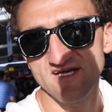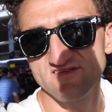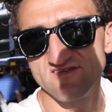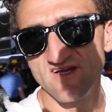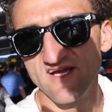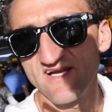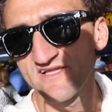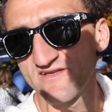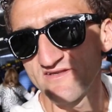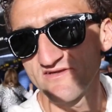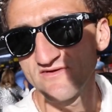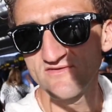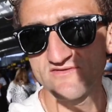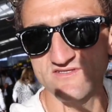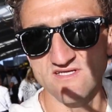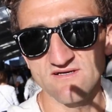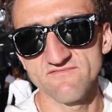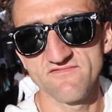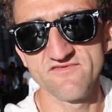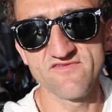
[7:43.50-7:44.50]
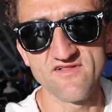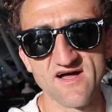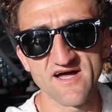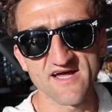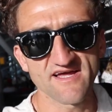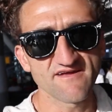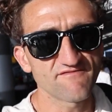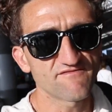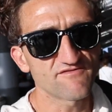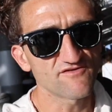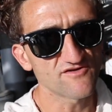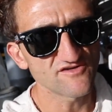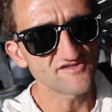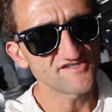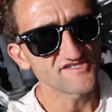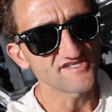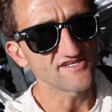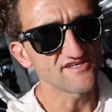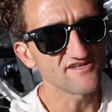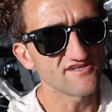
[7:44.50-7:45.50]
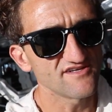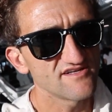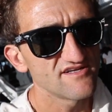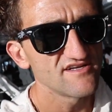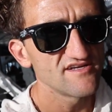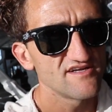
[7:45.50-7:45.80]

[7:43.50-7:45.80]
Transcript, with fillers: exciting news, I'm flying Virgin